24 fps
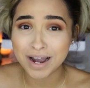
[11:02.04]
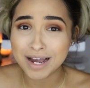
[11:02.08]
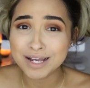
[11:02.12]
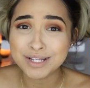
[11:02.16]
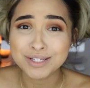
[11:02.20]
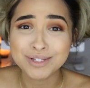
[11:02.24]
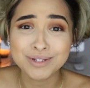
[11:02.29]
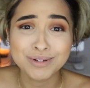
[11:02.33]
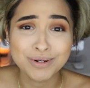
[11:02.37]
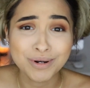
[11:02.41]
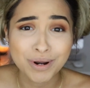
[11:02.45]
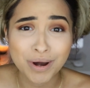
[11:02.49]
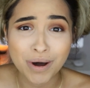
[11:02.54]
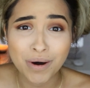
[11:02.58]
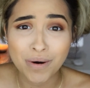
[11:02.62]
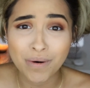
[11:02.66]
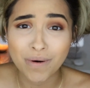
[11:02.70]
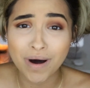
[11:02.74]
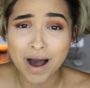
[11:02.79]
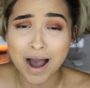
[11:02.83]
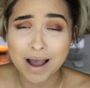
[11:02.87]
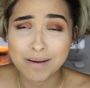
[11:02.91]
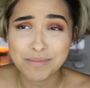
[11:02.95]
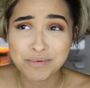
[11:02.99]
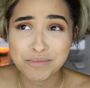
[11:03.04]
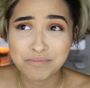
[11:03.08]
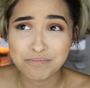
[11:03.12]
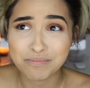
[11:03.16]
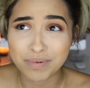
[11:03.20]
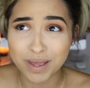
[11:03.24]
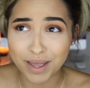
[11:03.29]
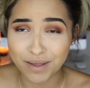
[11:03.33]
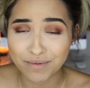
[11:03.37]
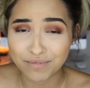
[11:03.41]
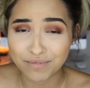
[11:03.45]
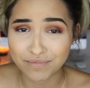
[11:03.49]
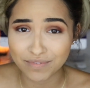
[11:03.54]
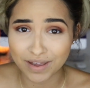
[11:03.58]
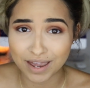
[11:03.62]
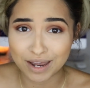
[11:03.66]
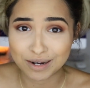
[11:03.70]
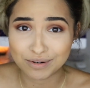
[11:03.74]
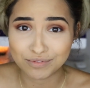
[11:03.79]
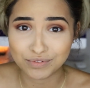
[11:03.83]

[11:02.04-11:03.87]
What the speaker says: guys know I'm a big fan